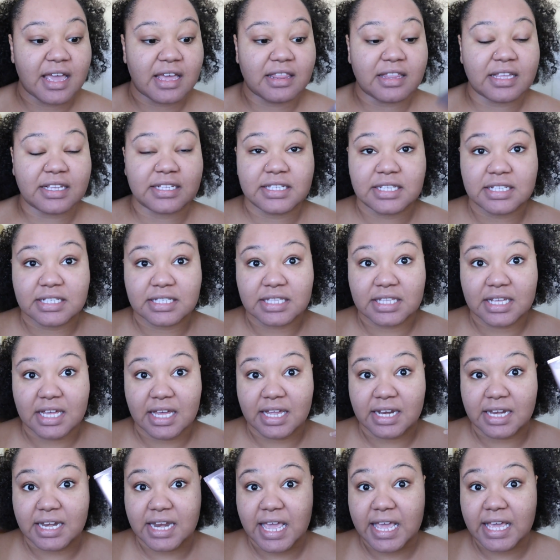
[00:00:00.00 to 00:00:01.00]
and this is
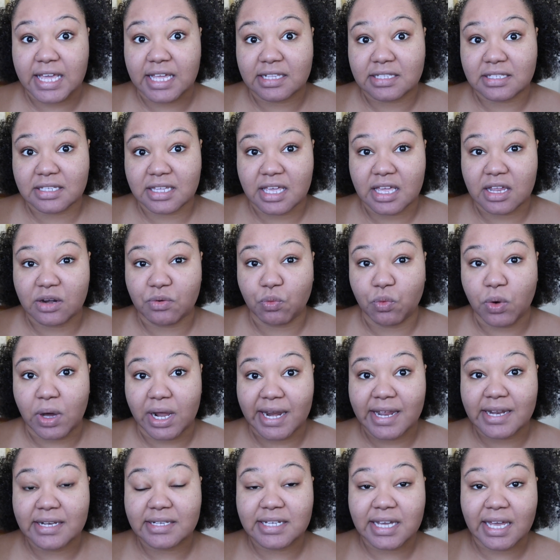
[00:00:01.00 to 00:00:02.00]
the Naked Skin
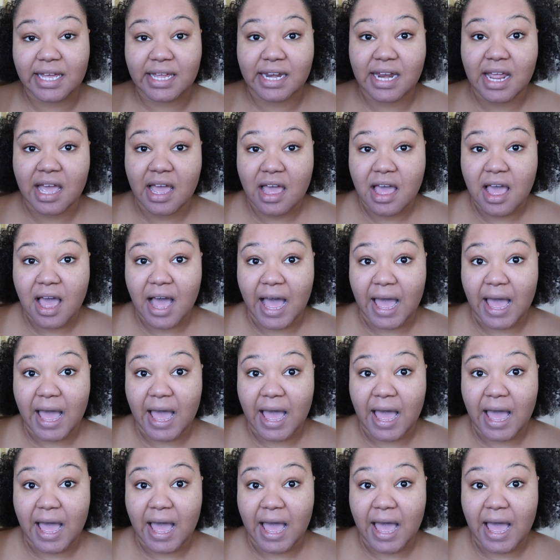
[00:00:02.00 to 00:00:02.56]
One and Done.